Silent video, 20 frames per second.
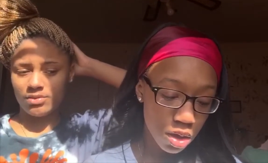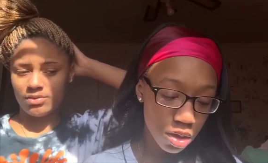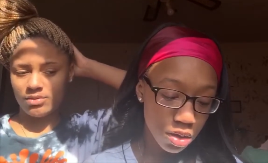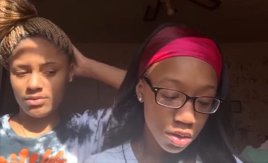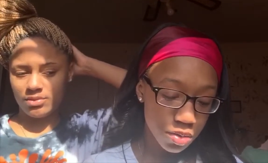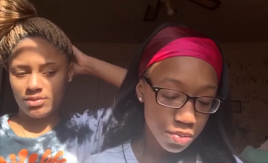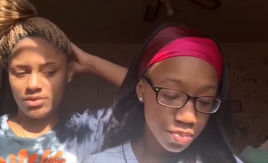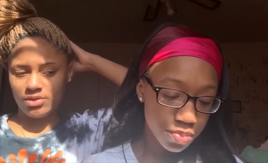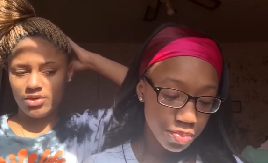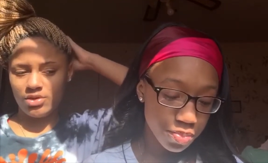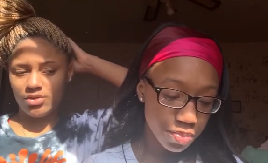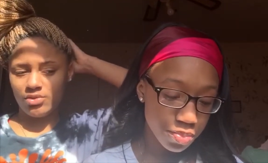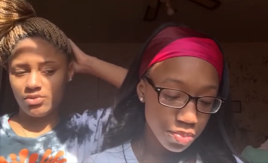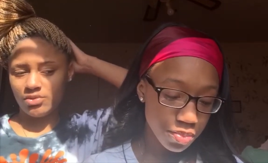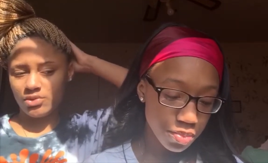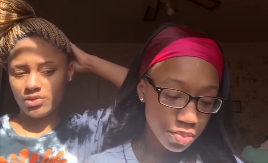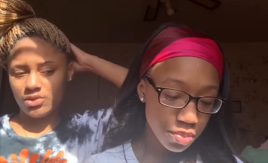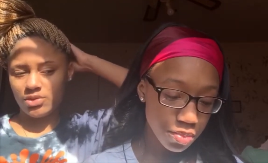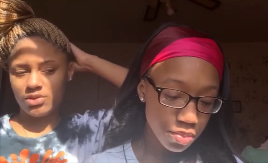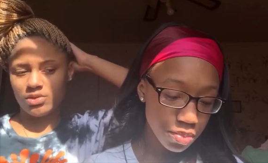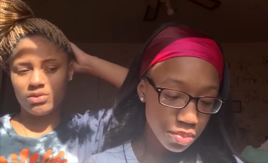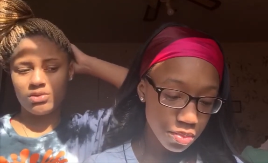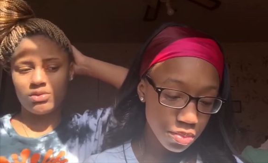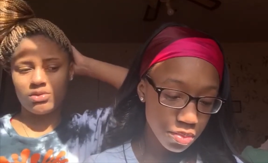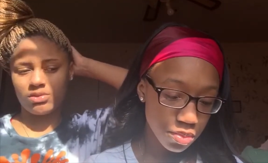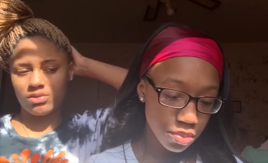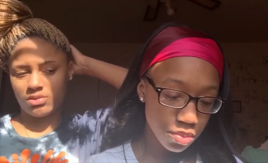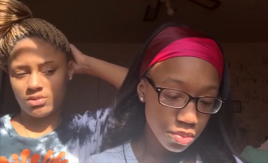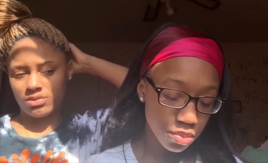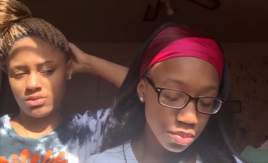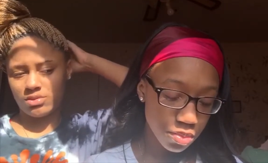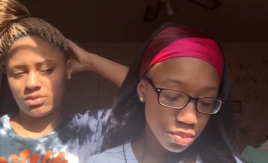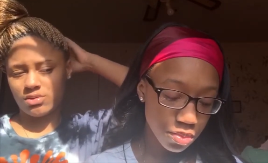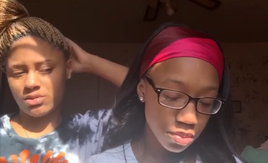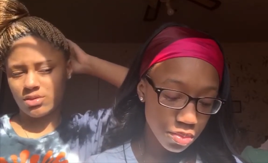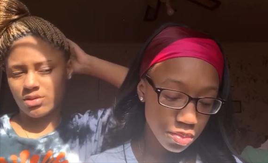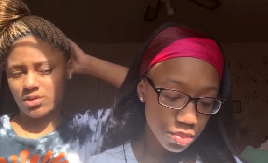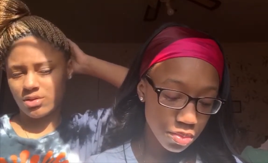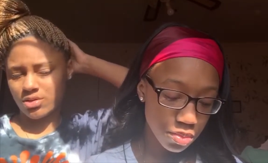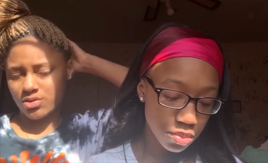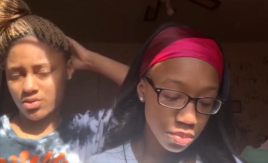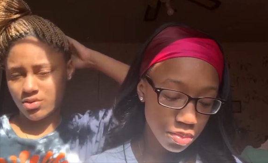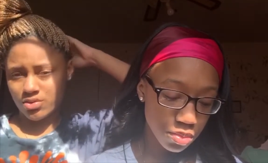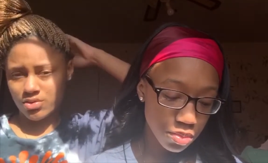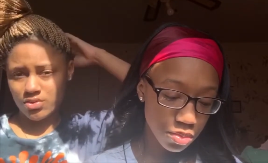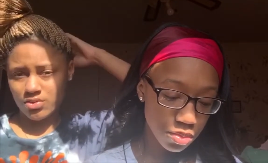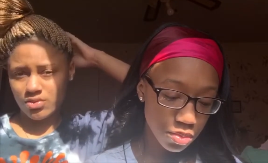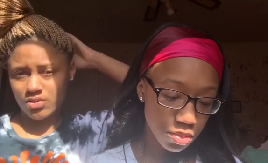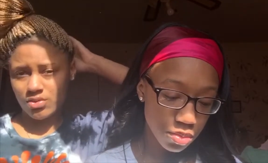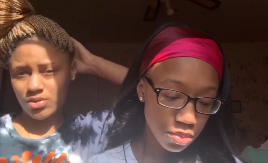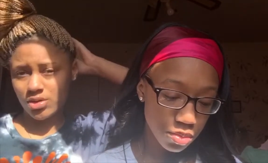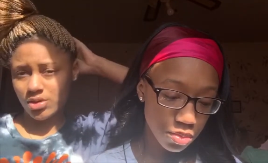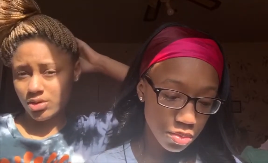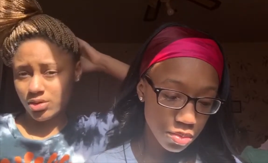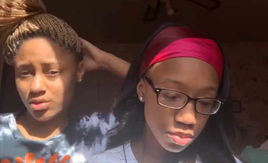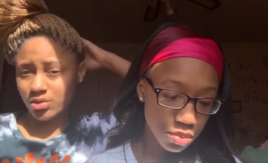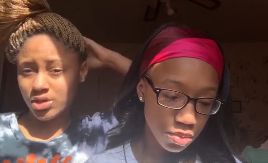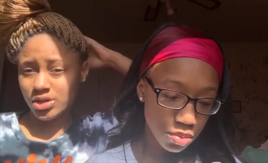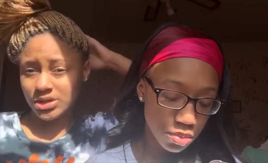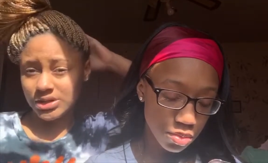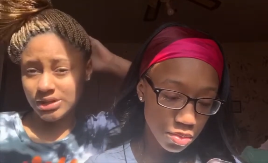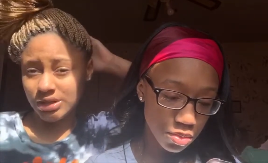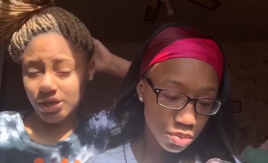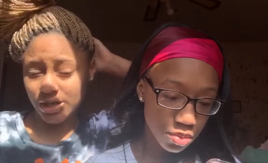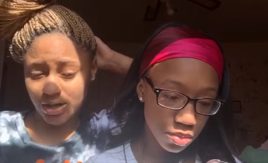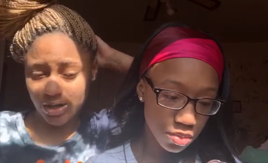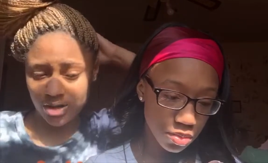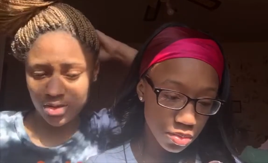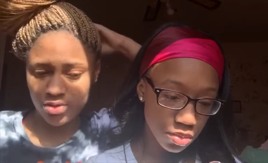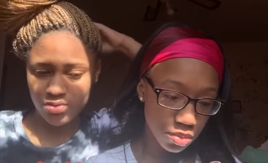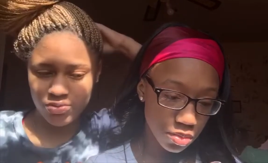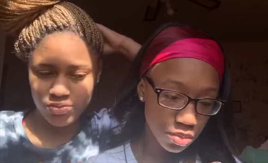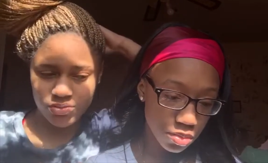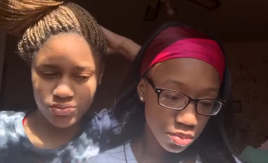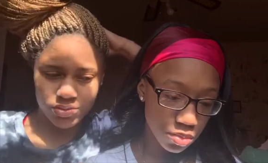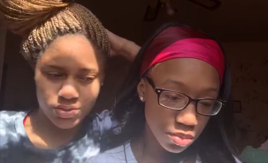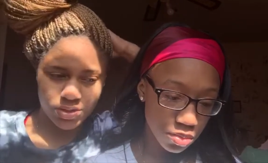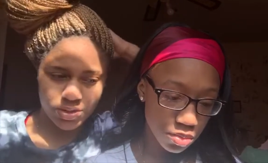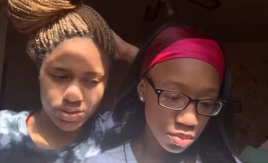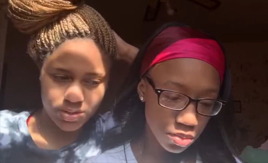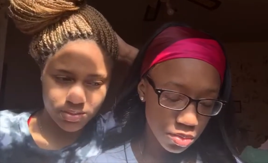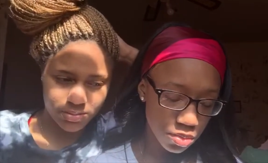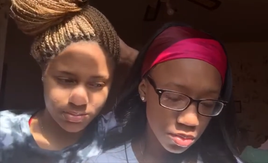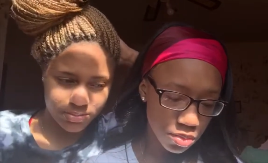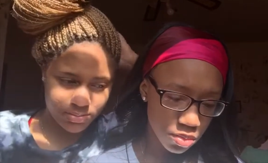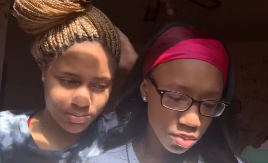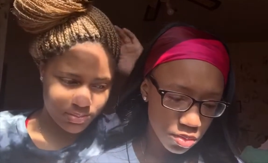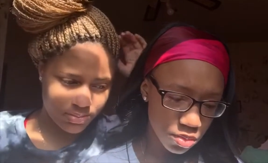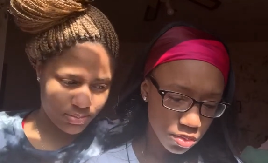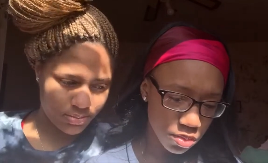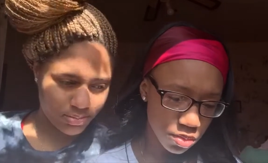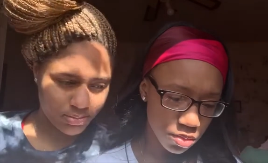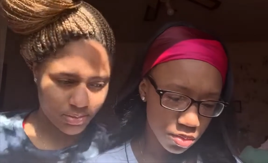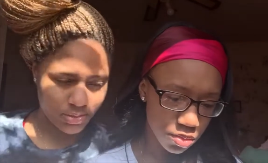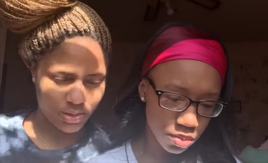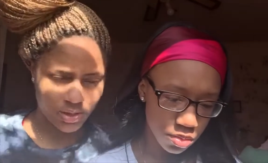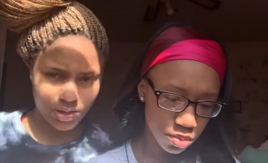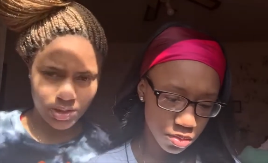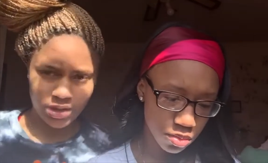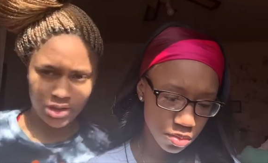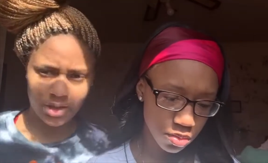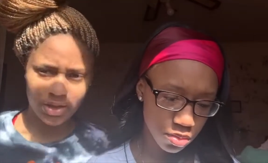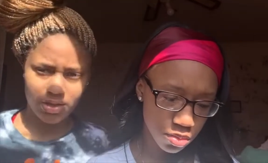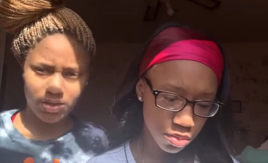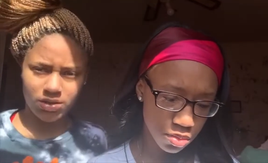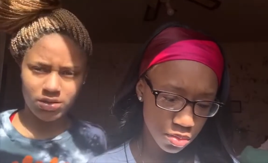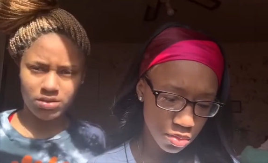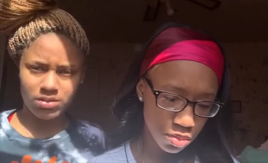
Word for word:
Speaker 1: You cool. You look skinny and you um look young.